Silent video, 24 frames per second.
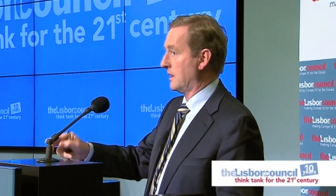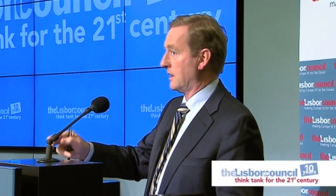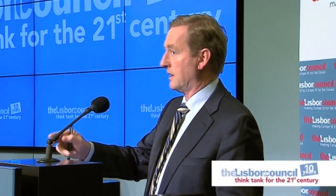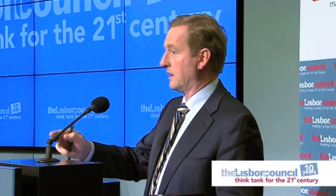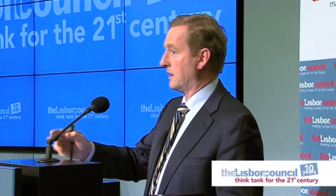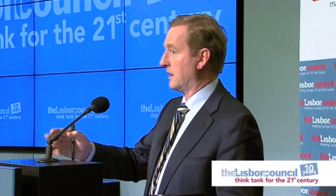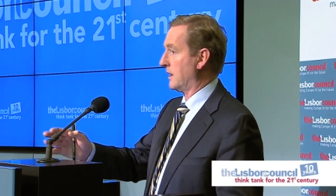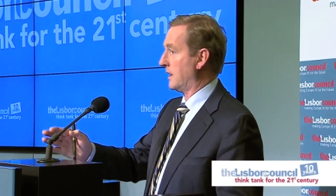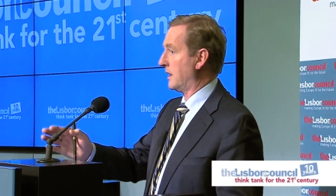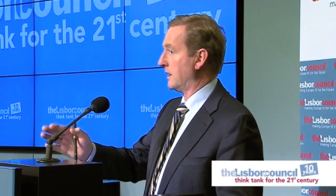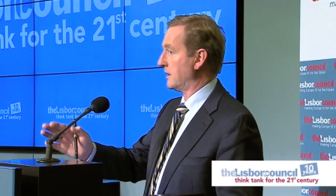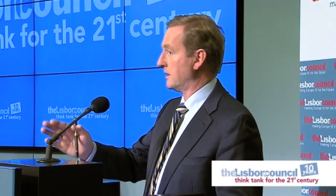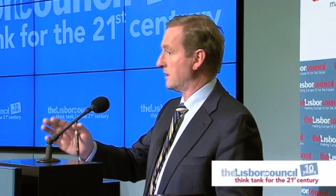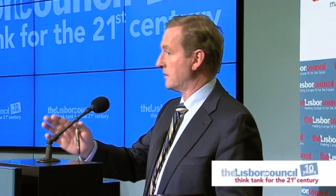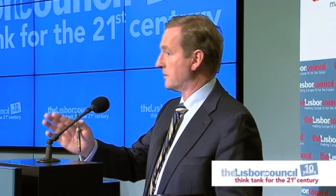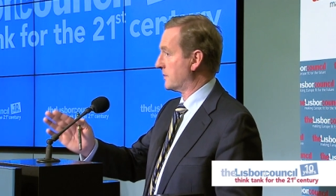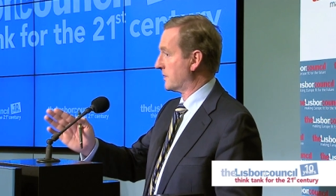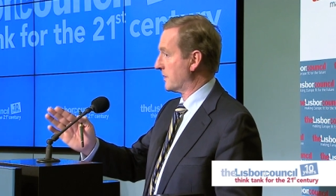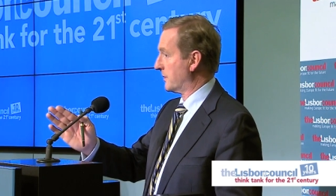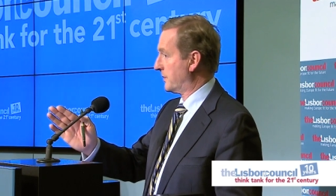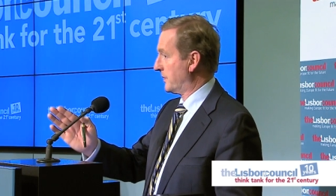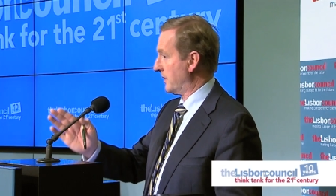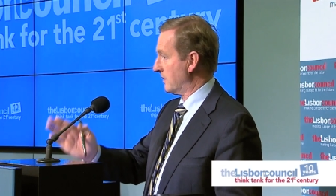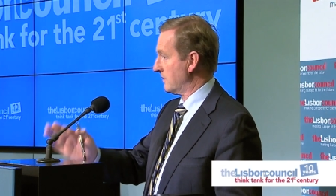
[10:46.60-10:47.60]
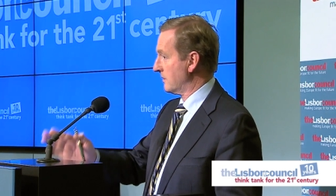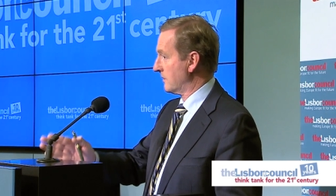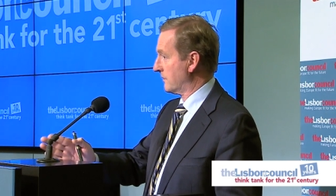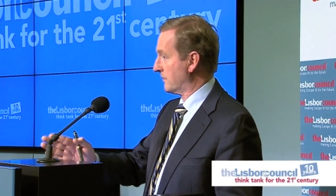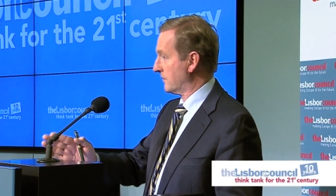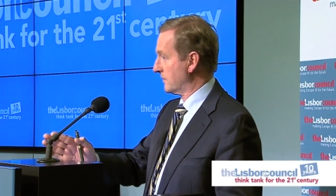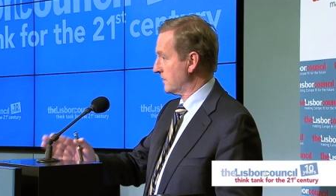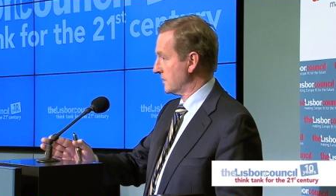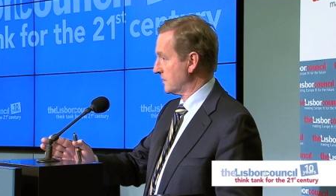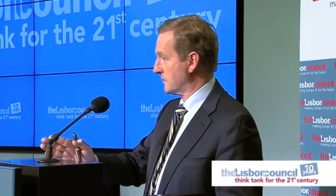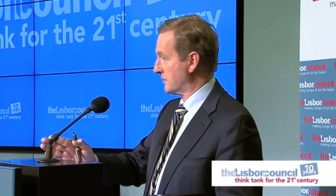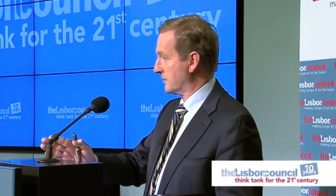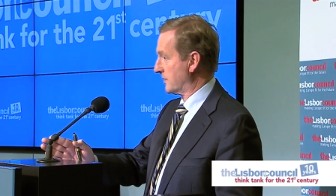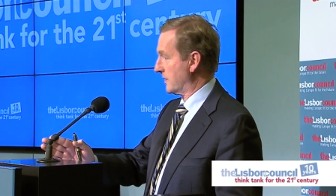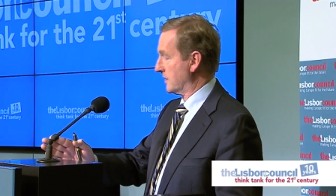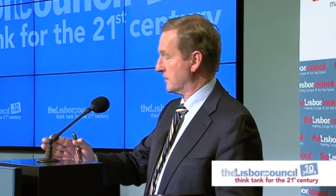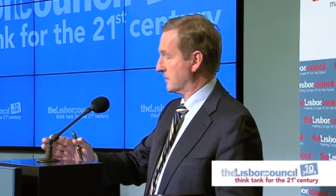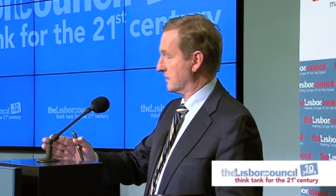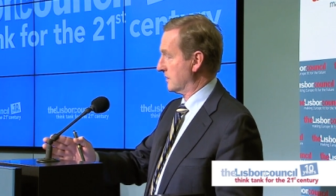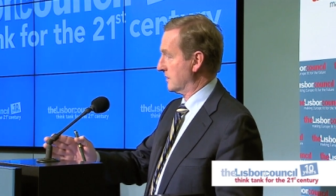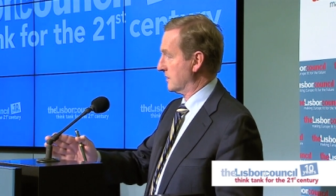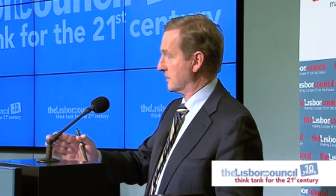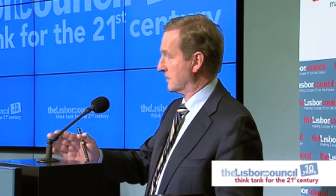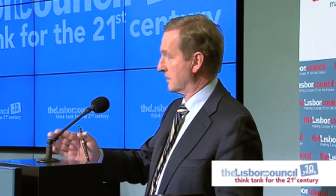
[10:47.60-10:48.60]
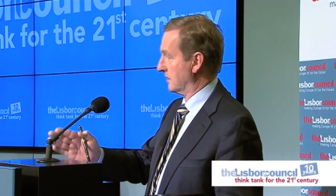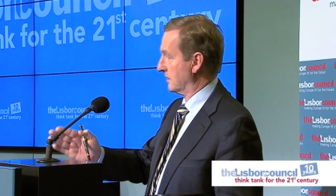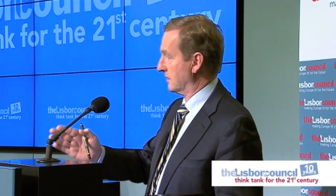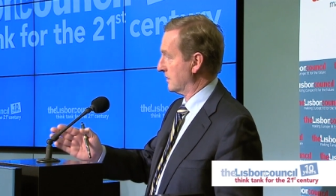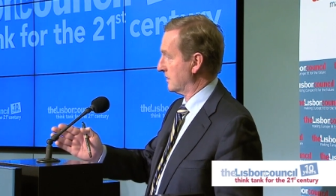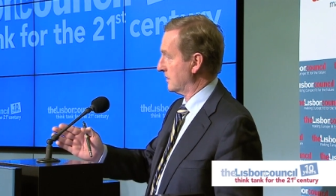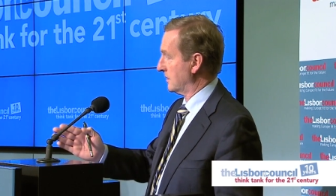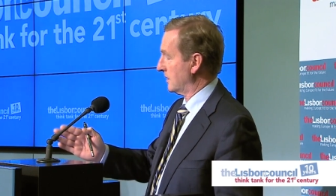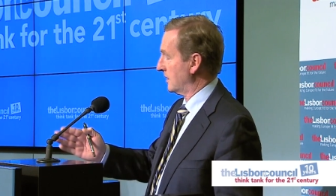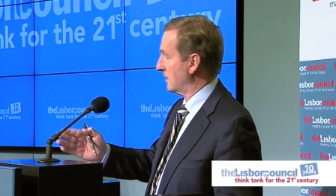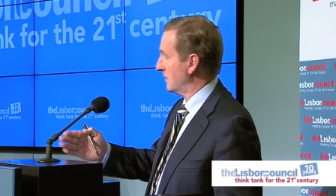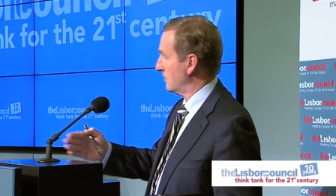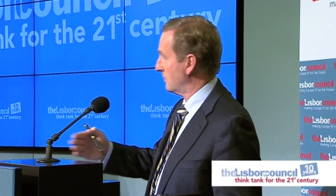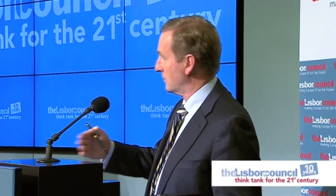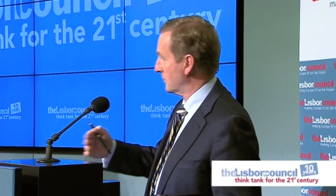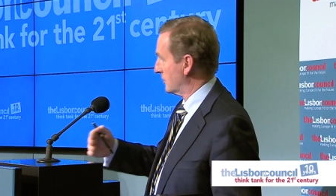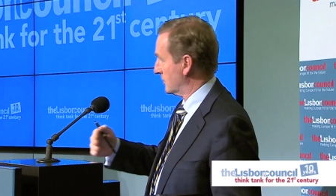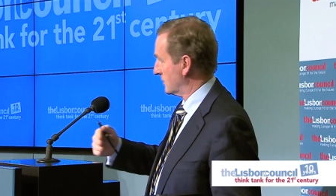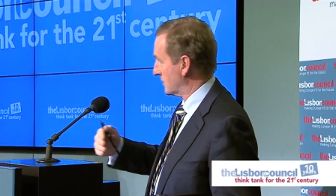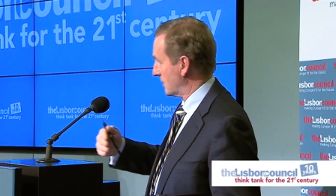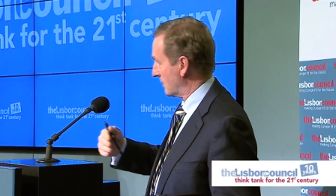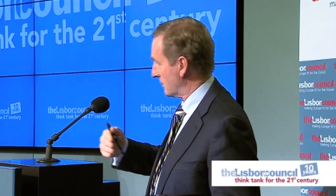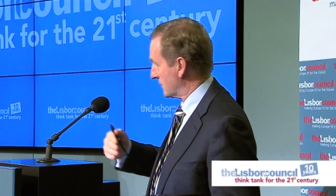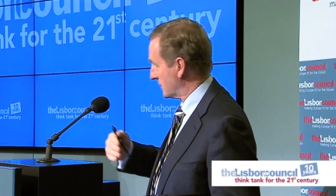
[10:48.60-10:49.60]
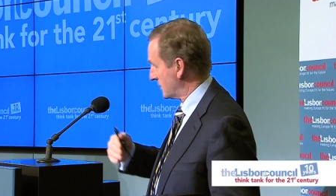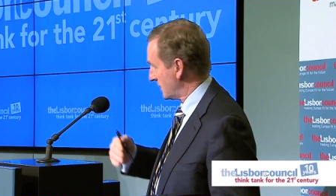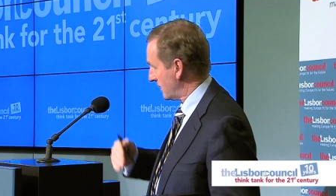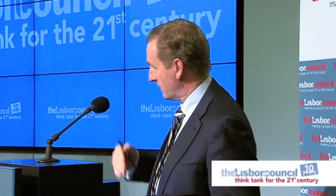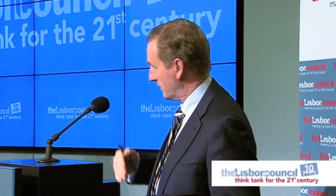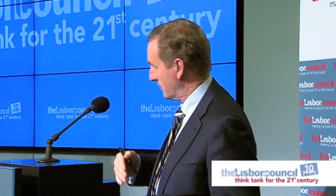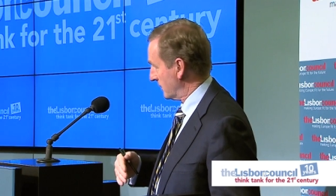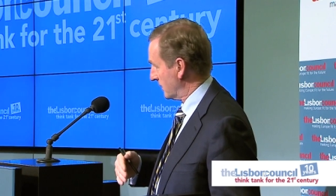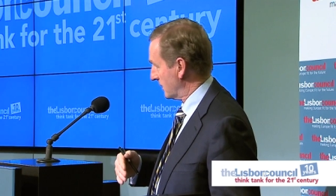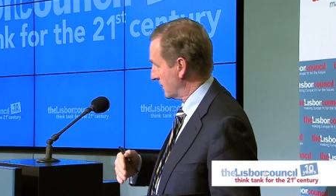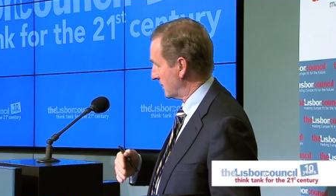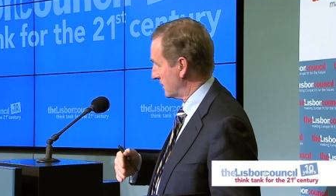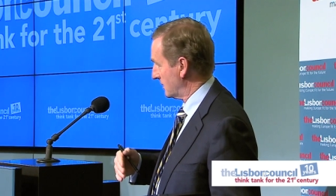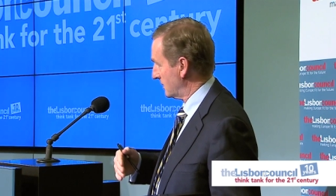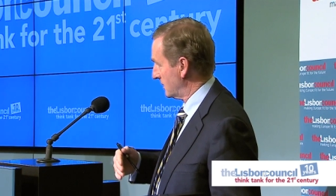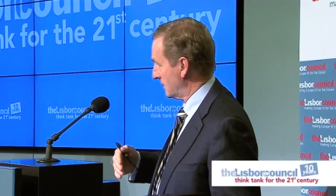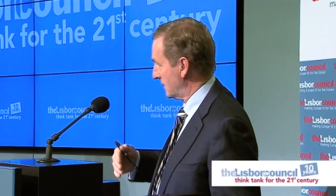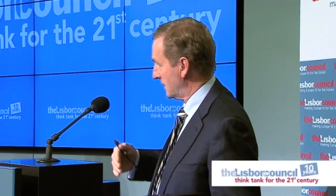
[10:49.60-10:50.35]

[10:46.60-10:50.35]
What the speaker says: And in preparing for this presidency, which is our seventh,